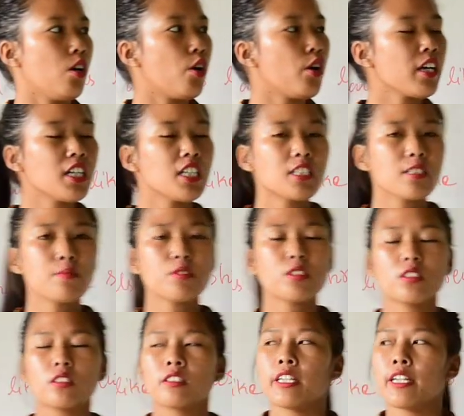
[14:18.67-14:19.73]

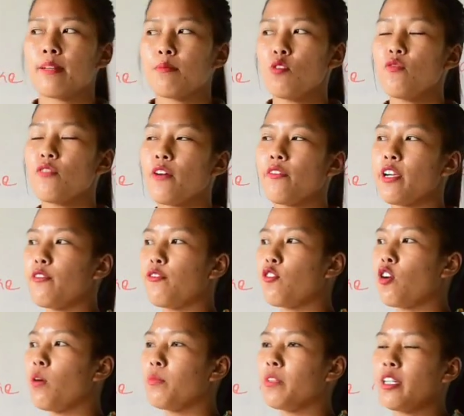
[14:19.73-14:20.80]
Organisms, they move away
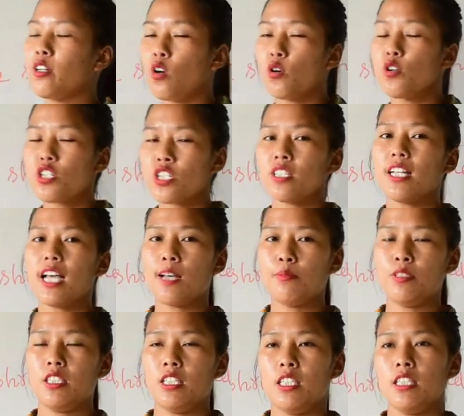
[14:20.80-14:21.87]
from their original
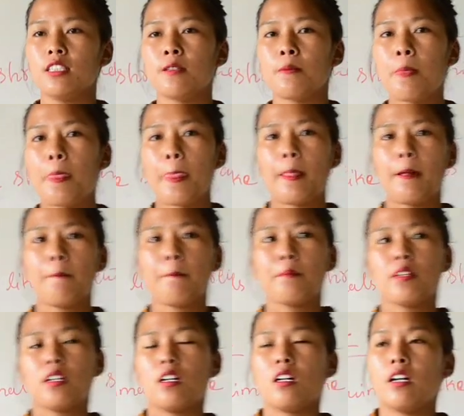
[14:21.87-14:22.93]
habitat
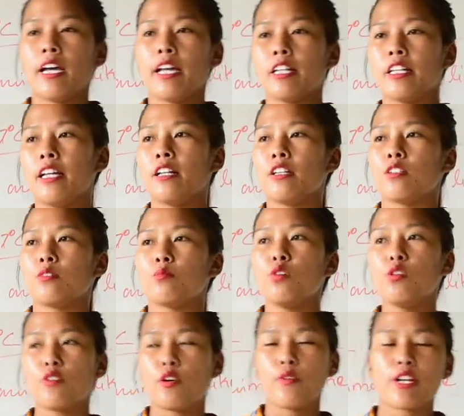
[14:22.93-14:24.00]
and then
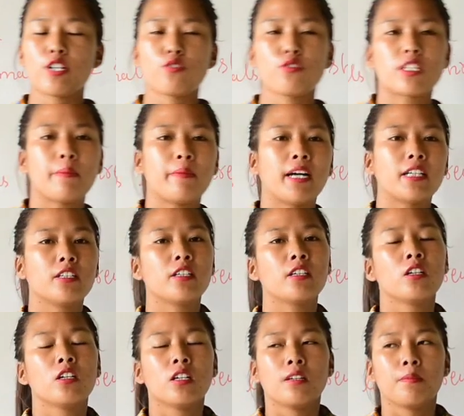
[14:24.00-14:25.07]
move away to some other
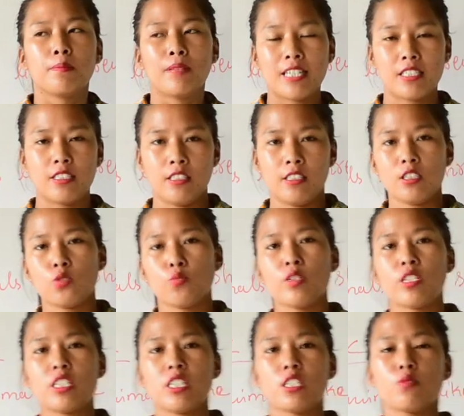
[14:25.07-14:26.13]
places
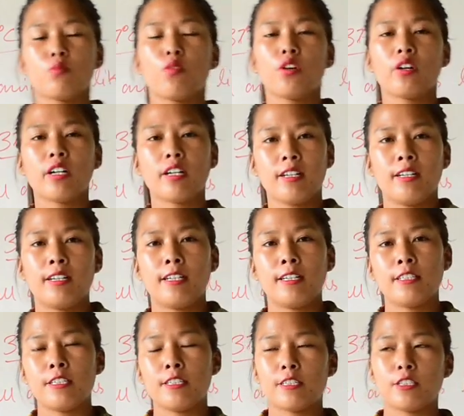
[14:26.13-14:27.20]
which is more
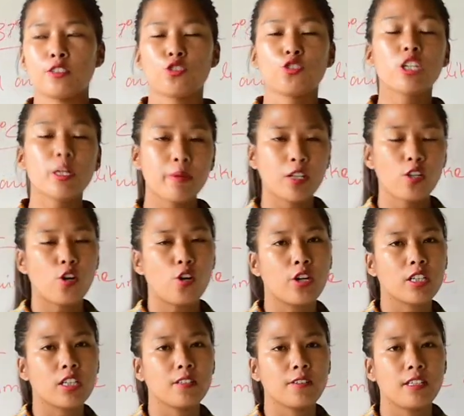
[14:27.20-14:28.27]
suitable
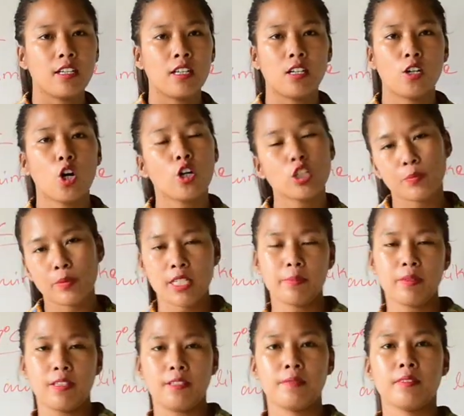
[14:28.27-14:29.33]
or
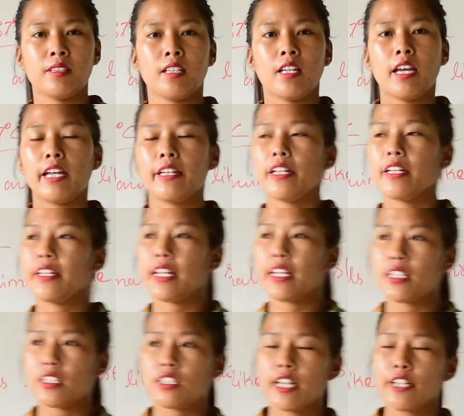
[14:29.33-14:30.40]
hospitable. And then they
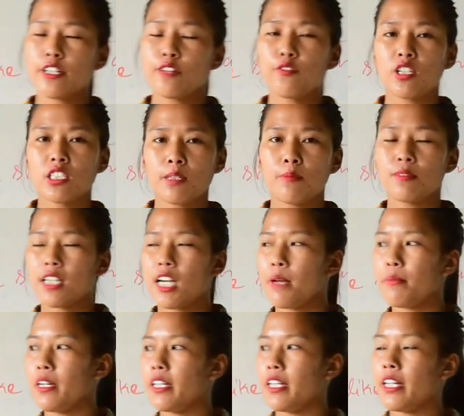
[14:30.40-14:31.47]
stay there for some
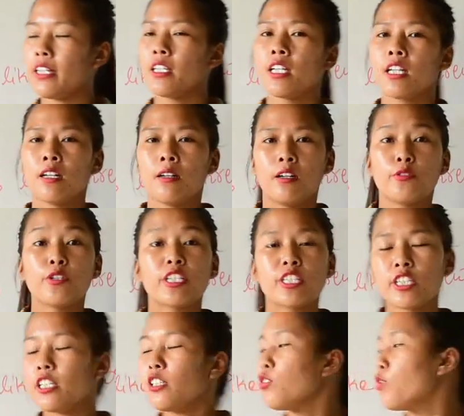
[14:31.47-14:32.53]
time and then
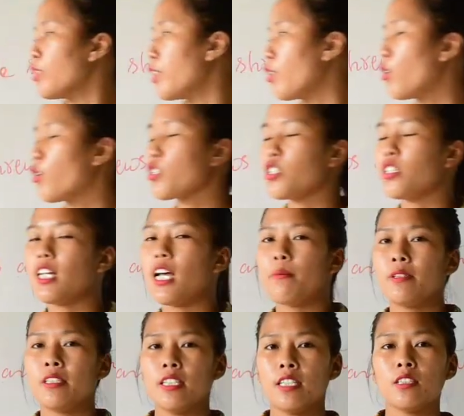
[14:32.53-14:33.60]
return to their original
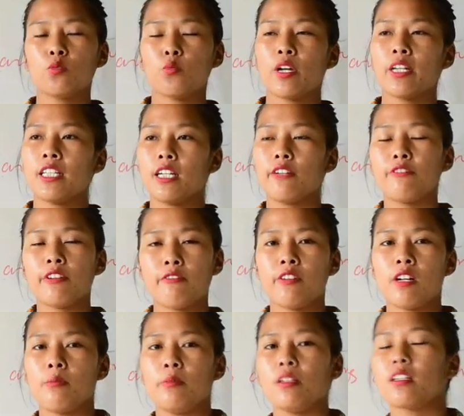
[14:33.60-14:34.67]
habitat when the
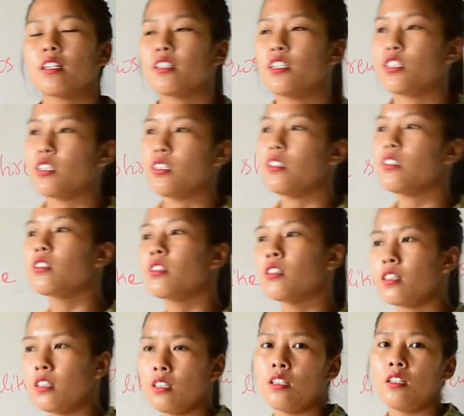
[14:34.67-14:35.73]
favorable conditions
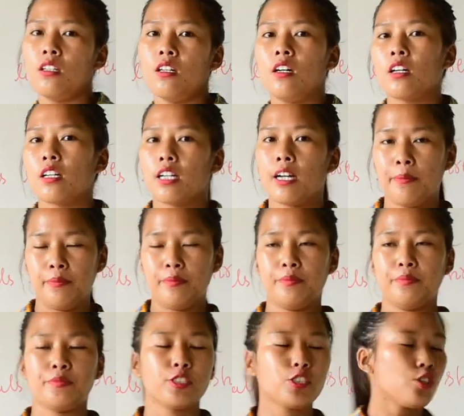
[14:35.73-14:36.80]
come.
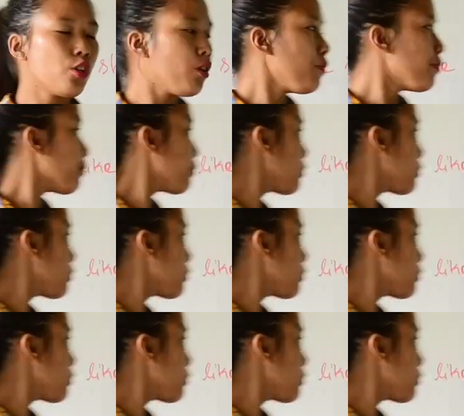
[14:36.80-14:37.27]
So